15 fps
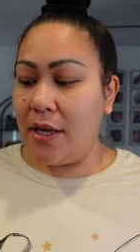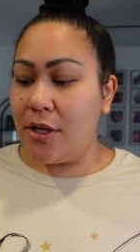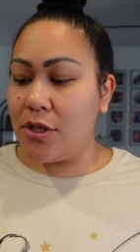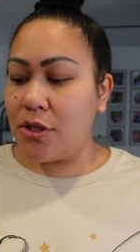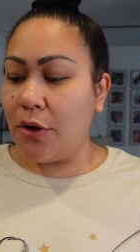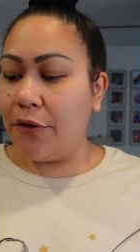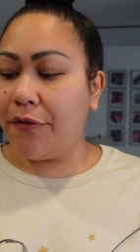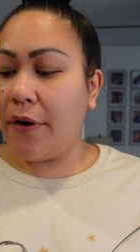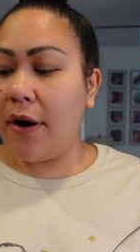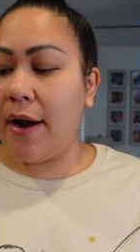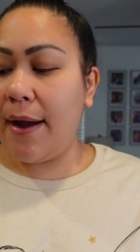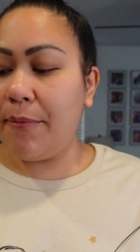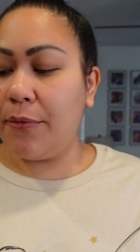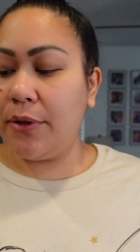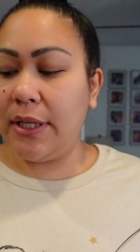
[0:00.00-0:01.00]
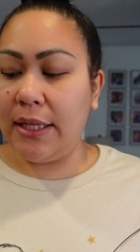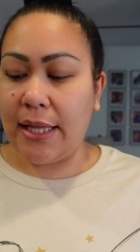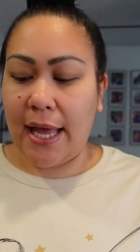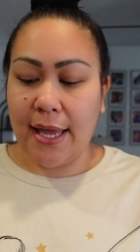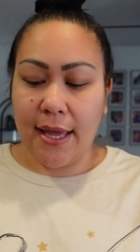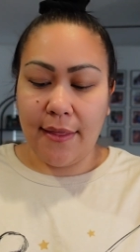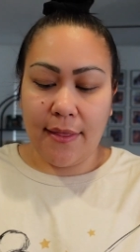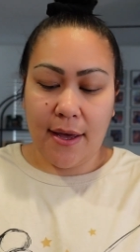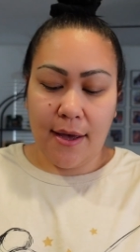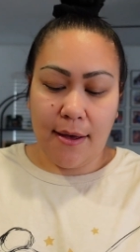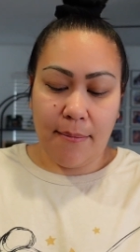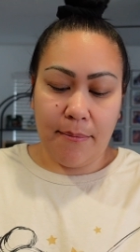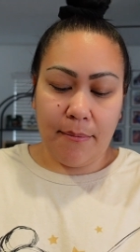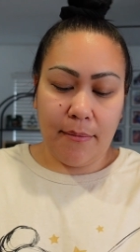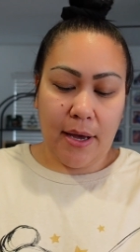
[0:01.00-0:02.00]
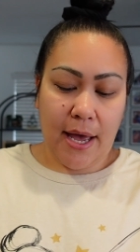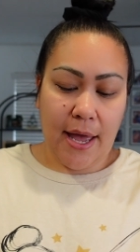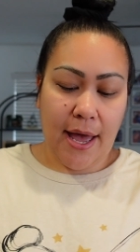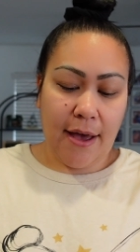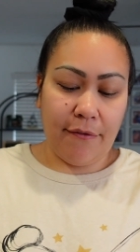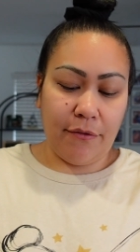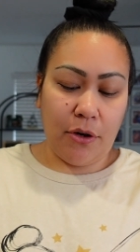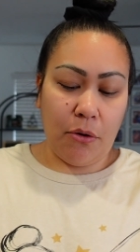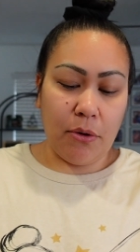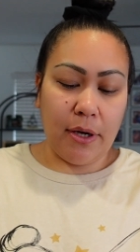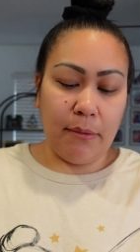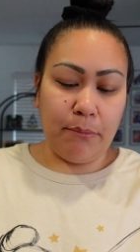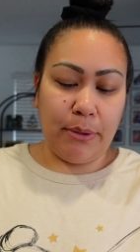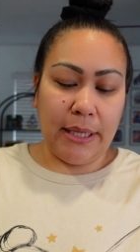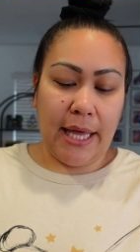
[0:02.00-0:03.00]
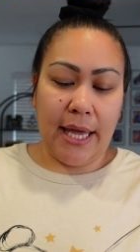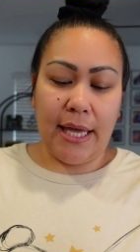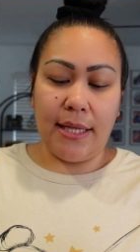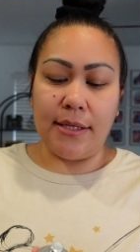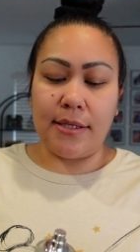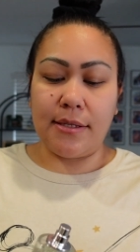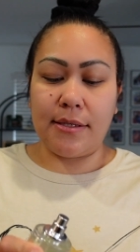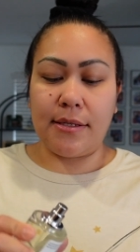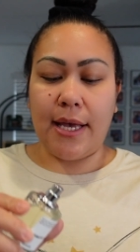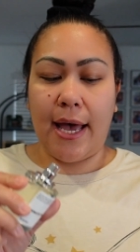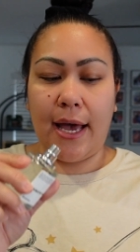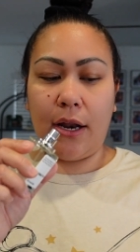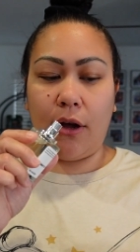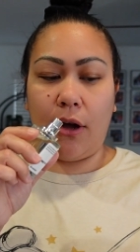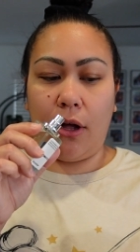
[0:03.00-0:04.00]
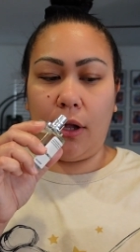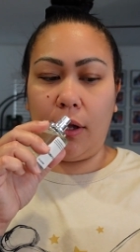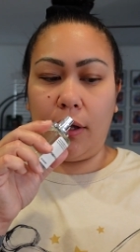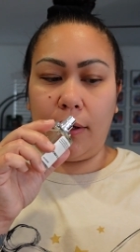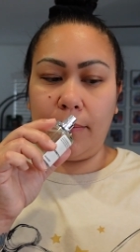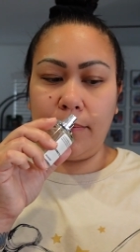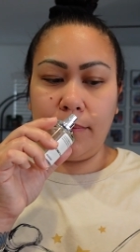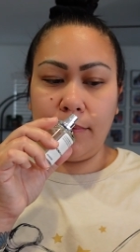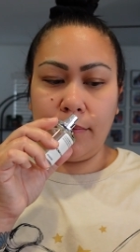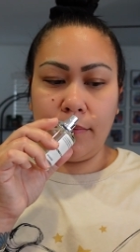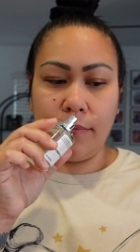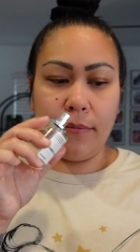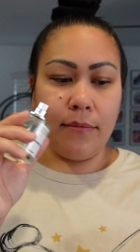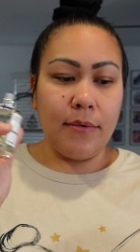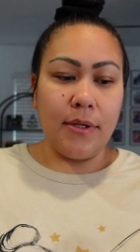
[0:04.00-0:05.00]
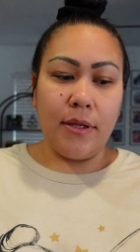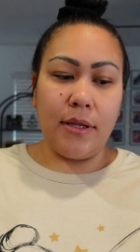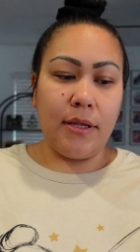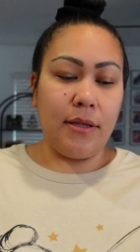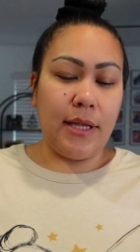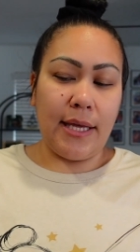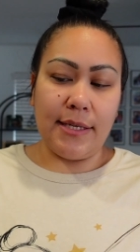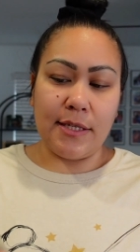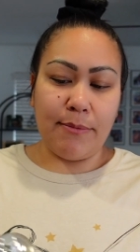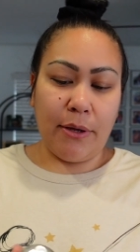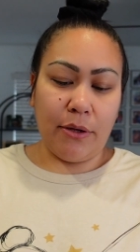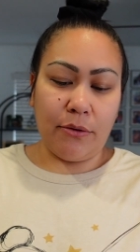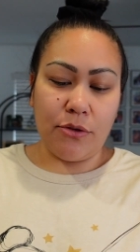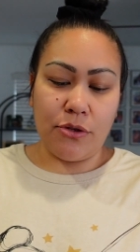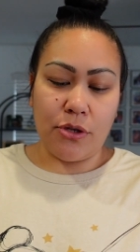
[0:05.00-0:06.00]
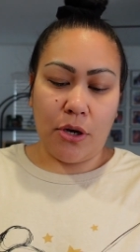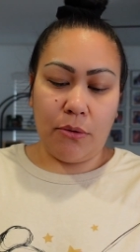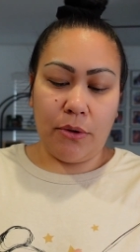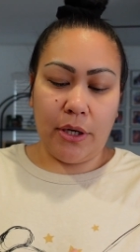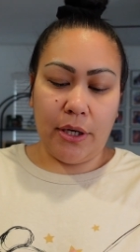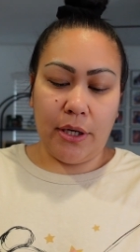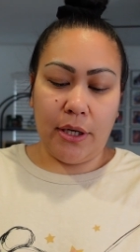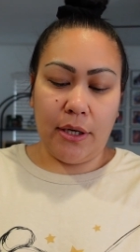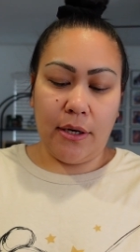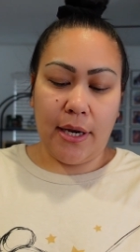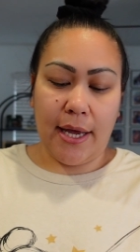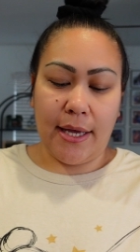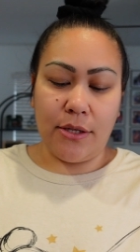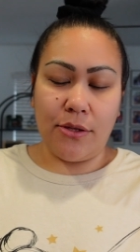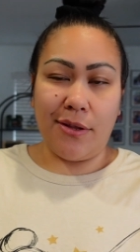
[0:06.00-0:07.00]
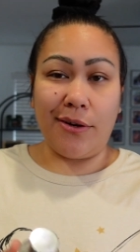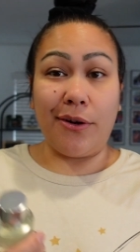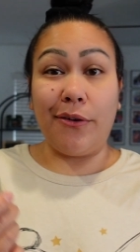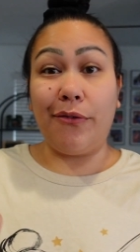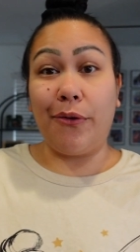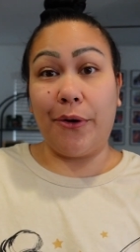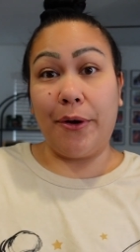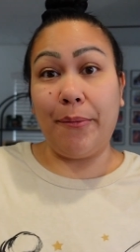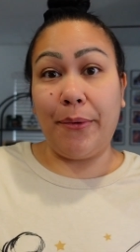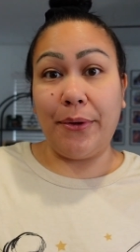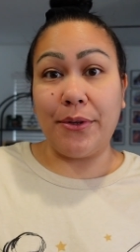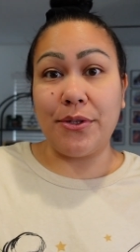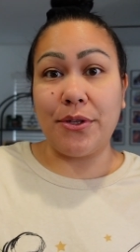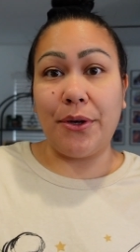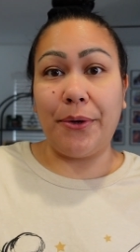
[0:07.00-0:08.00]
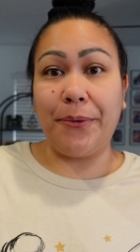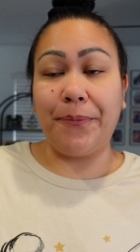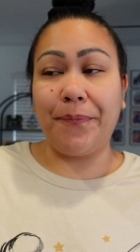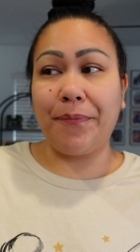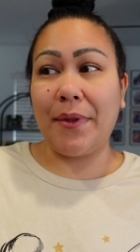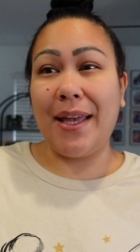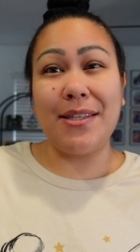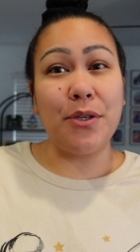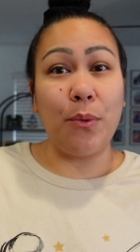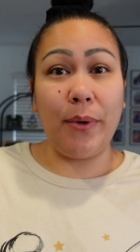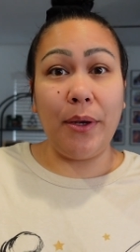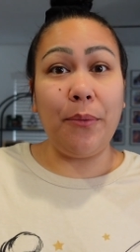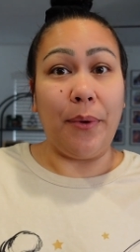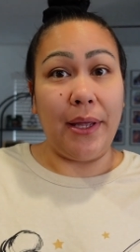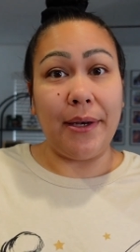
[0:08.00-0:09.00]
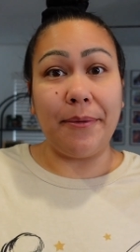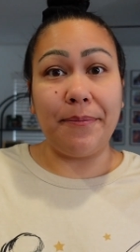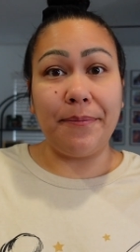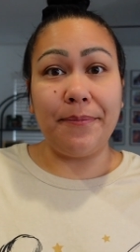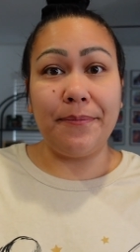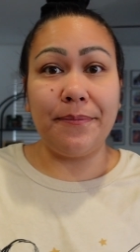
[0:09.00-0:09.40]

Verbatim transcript: So far, I'm really liking them. I have no complaints at all. They smell so good and they're affordable, so it's a win-win.